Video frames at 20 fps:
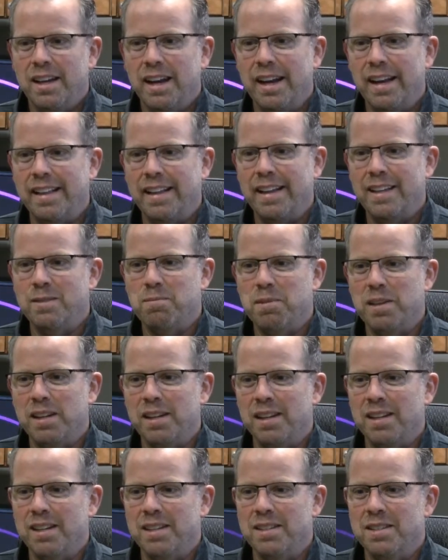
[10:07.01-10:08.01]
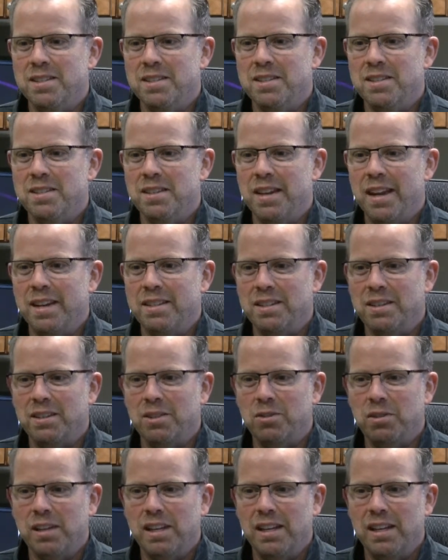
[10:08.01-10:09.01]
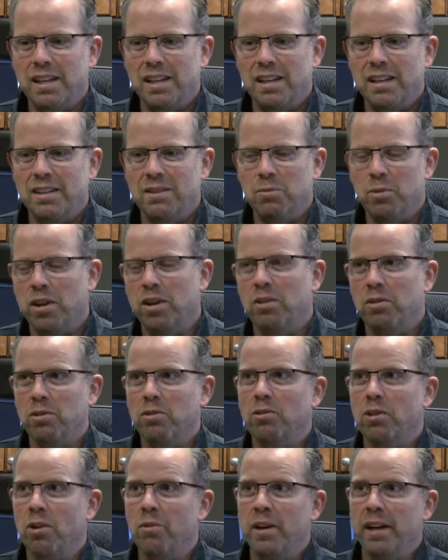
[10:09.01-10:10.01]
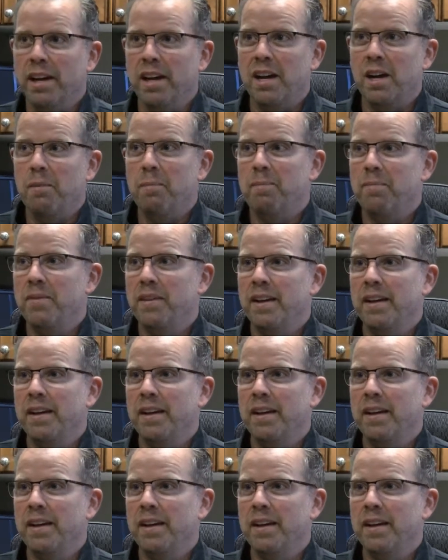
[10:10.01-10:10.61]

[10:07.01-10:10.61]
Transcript: and that's because as a little kid, well, growing up,